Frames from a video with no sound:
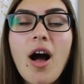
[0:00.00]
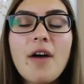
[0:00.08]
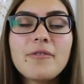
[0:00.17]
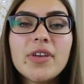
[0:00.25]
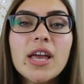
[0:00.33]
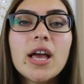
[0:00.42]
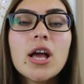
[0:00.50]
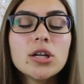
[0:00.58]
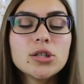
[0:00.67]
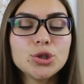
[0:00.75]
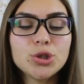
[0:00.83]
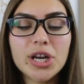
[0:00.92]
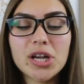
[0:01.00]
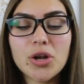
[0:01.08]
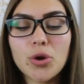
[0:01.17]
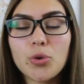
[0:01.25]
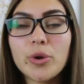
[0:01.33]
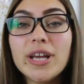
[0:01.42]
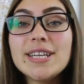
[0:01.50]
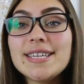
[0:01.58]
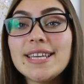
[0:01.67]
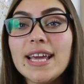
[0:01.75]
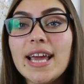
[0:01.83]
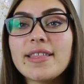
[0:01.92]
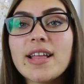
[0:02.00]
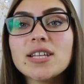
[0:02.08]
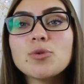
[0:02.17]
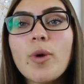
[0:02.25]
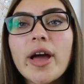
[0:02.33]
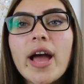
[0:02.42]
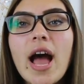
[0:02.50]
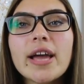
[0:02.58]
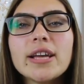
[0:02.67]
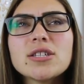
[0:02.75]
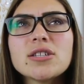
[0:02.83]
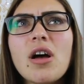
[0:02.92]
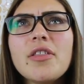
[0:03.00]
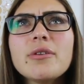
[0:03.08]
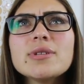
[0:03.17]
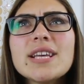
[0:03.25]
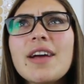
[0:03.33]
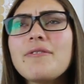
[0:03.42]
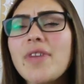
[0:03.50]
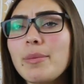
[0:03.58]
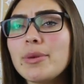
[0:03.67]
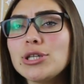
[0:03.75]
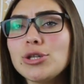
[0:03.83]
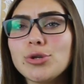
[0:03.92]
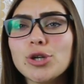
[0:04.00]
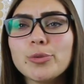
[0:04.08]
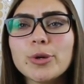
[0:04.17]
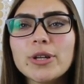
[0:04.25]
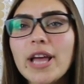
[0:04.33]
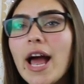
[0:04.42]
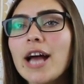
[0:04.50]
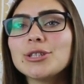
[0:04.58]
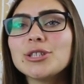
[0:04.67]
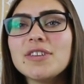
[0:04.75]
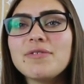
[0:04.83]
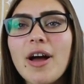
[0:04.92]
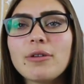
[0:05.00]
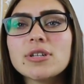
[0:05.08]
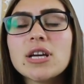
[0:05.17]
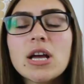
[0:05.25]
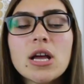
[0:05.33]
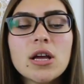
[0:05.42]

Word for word: coffee, drink green tea and that's why I saw there was like a famous YouTuber that actually found